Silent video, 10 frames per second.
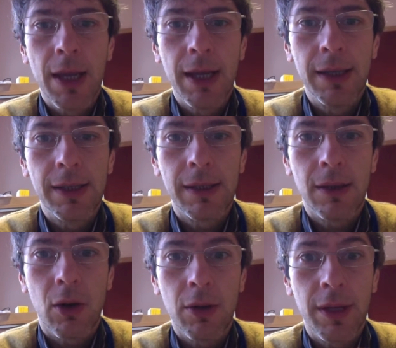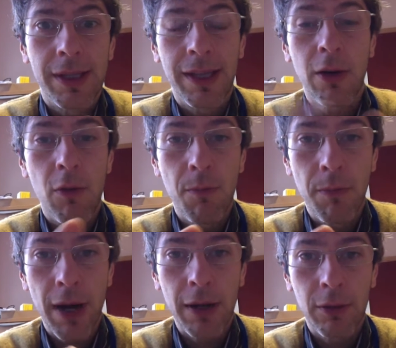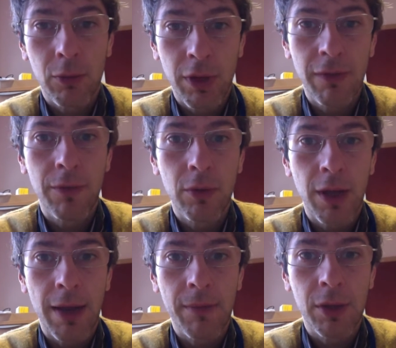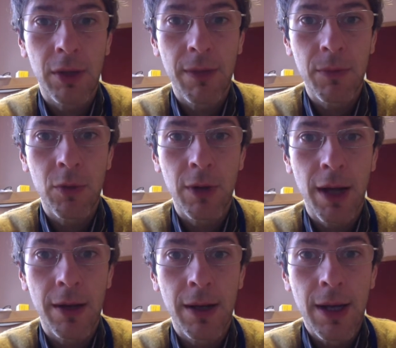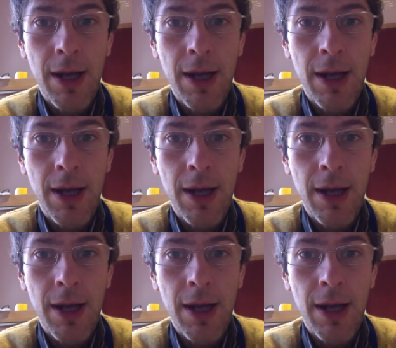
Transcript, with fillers: it's on the second part to give you time so then you can